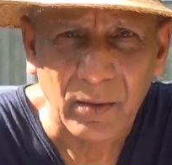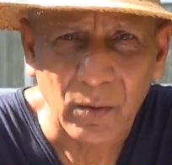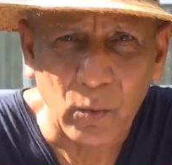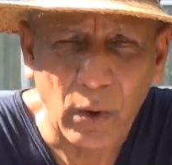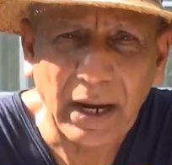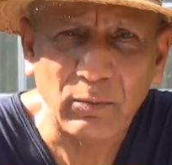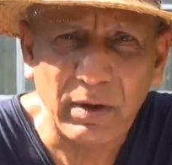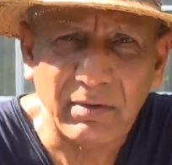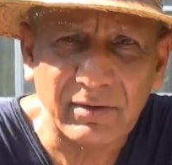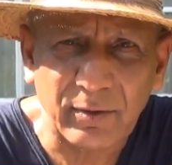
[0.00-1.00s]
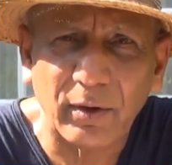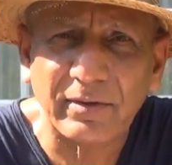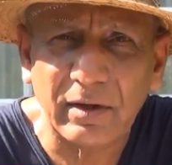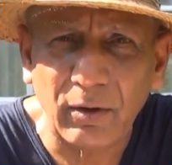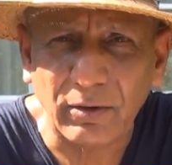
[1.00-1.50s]
Vine weevils
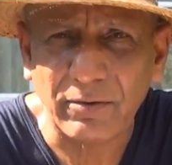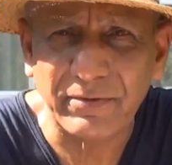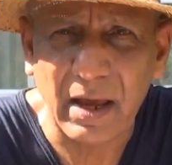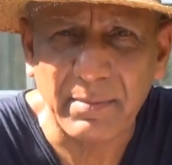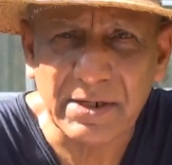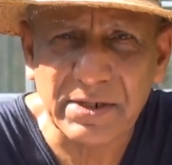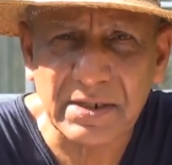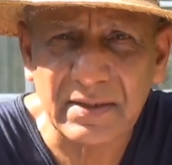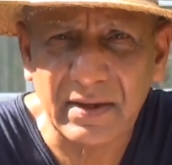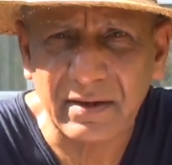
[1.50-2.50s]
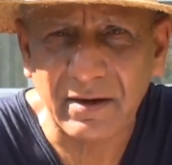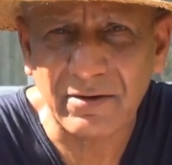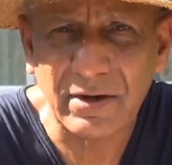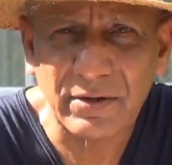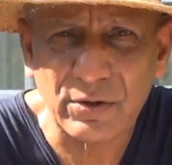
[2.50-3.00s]
cause a lot of damage. There are
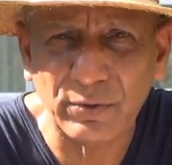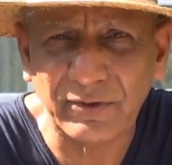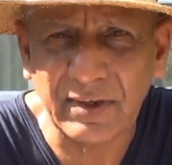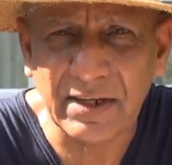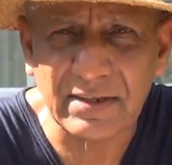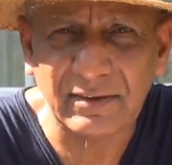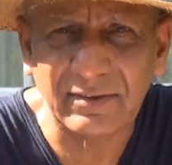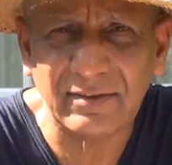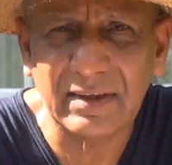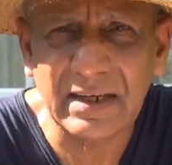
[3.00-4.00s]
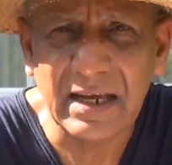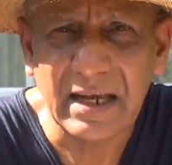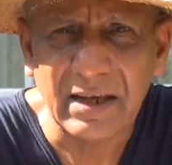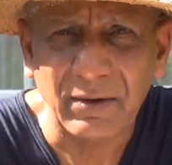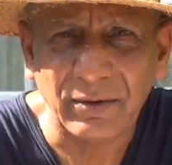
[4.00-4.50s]
two stages
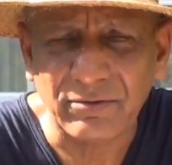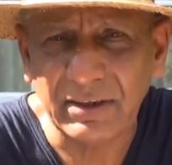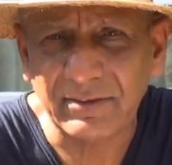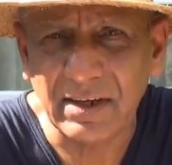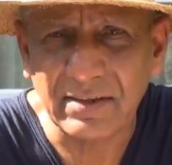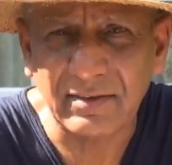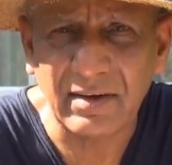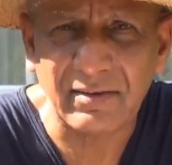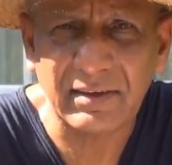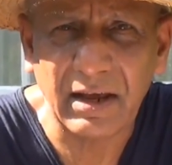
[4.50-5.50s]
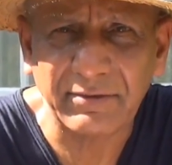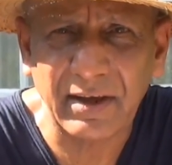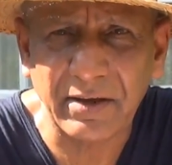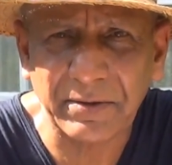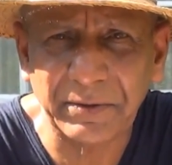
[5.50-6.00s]
or three stages in its life
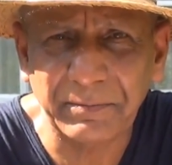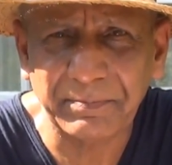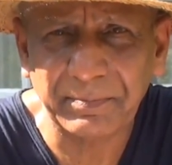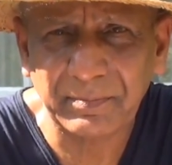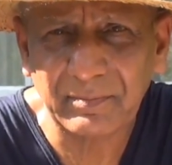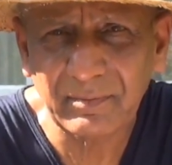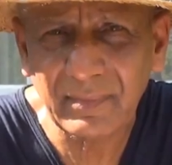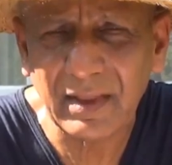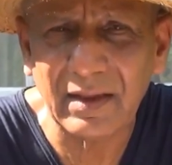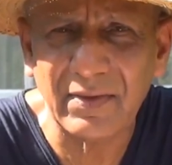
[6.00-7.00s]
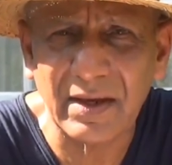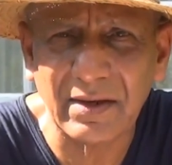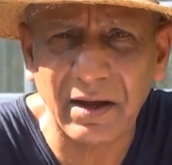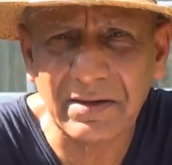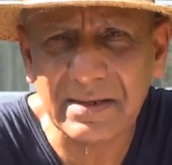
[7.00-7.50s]
cycle: the
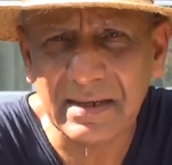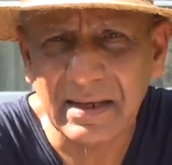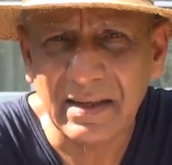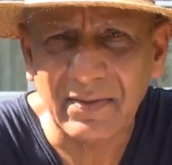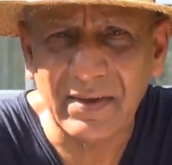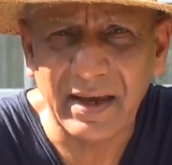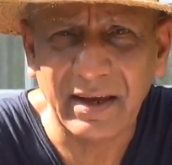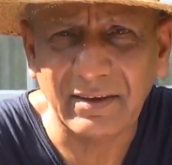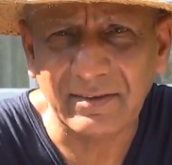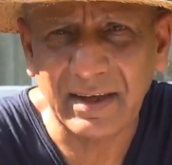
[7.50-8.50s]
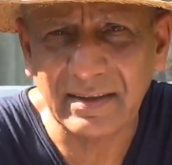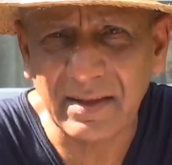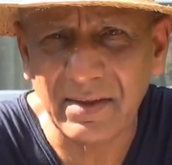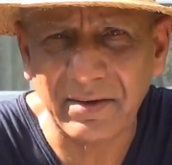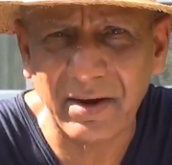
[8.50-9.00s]
adult, the eggs, and
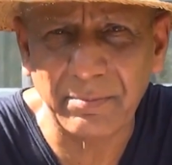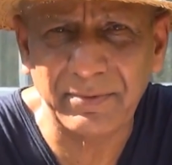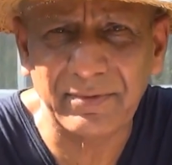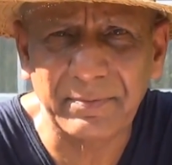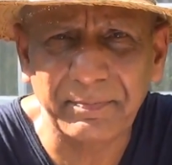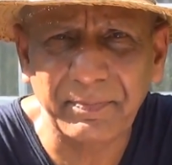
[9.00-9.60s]
then the grubs.